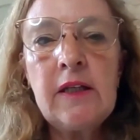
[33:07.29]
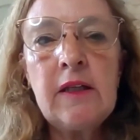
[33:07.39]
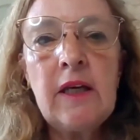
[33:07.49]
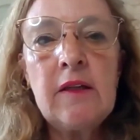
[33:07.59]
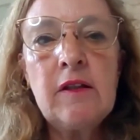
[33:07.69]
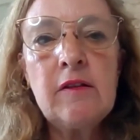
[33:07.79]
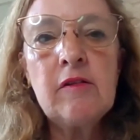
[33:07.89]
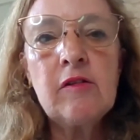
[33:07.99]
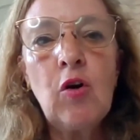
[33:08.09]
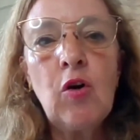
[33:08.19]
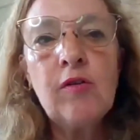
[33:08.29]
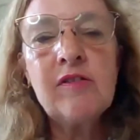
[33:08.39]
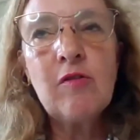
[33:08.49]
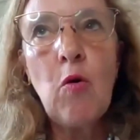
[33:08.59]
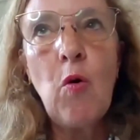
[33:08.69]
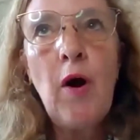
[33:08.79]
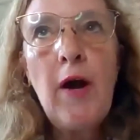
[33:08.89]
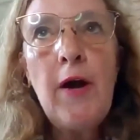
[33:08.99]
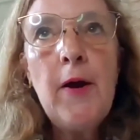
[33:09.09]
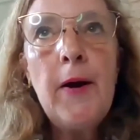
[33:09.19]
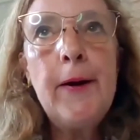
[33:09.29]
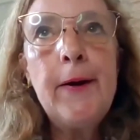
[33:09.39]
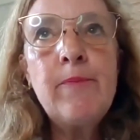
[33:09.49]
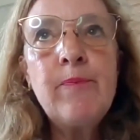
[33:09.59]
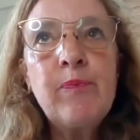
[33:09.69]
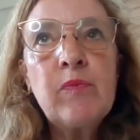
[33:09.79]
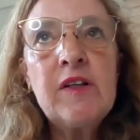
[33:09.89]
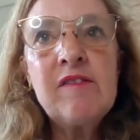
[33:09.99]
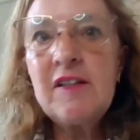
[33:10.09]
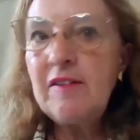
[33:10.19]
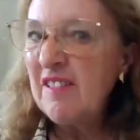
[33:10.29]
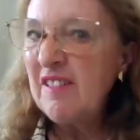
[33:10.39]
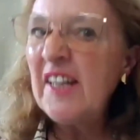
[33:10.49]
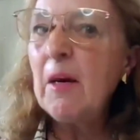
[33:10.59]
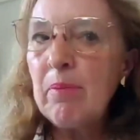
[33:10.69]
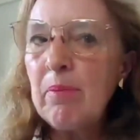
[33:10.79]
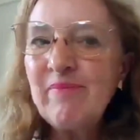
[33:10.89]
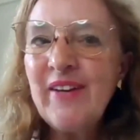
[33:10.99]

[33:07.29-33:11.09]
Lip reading: and this is also let's say the setup.